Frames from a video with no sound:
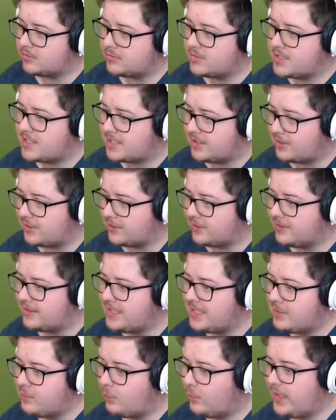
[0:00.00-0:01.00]
So,
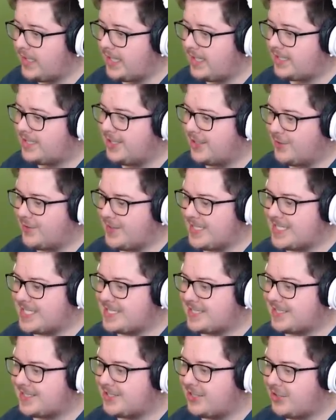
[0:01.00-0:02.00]
we are going
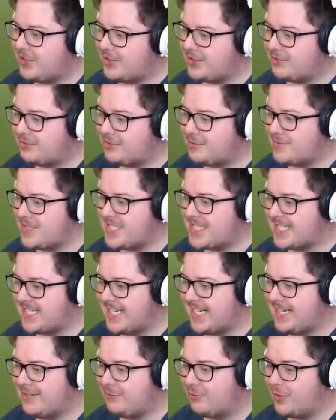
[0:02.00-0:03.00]
to go through Mr.
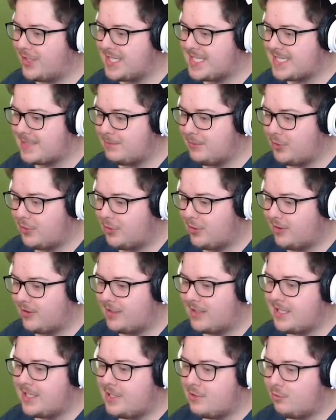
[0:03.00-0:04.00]
Cave once more
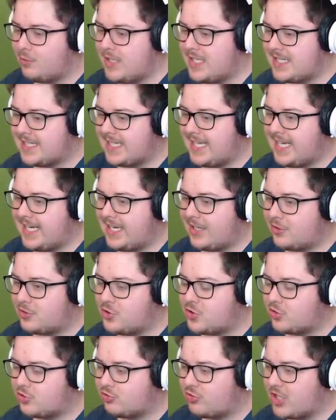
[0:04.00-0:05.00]
with our
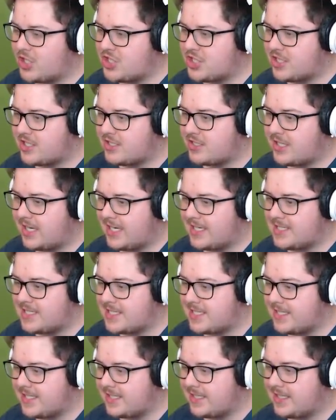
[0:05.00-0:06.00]
treasure
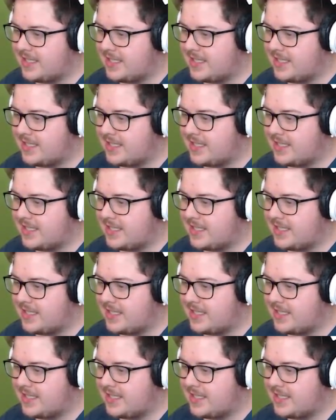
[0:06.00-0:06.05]
hunting